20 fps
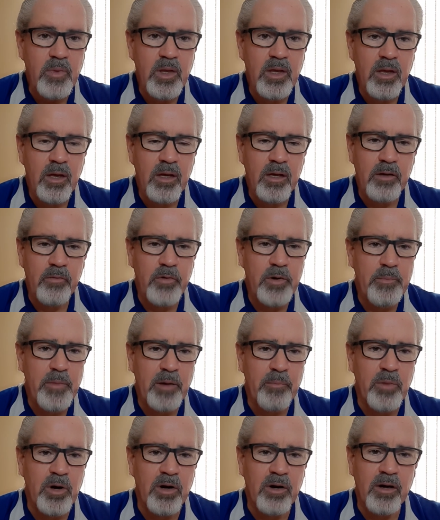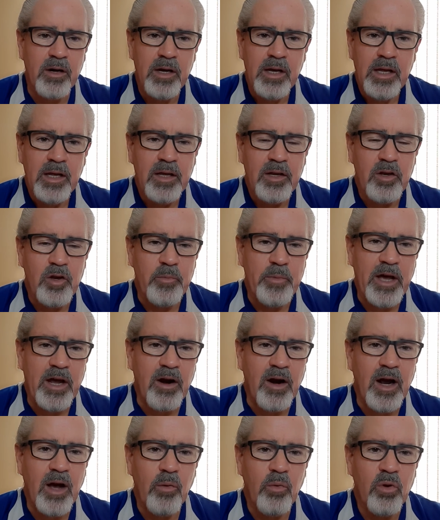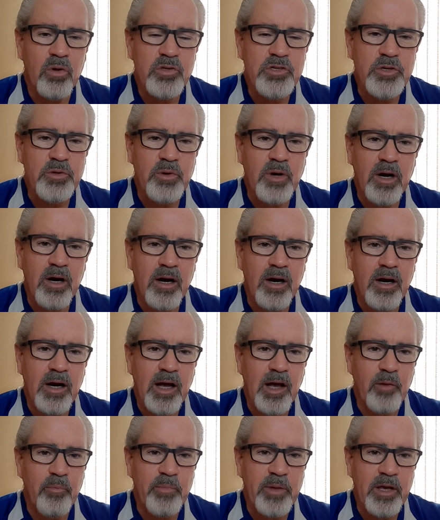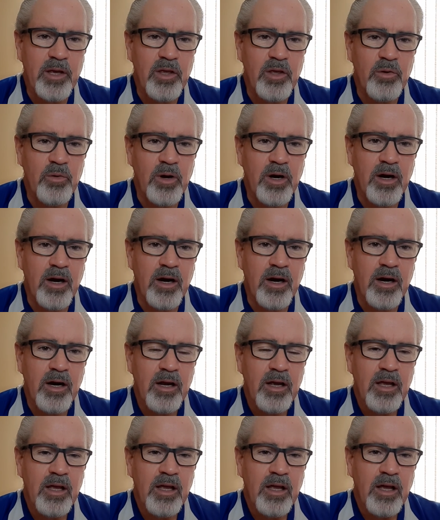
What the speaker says: Remember, no matter how old you are, how big you are,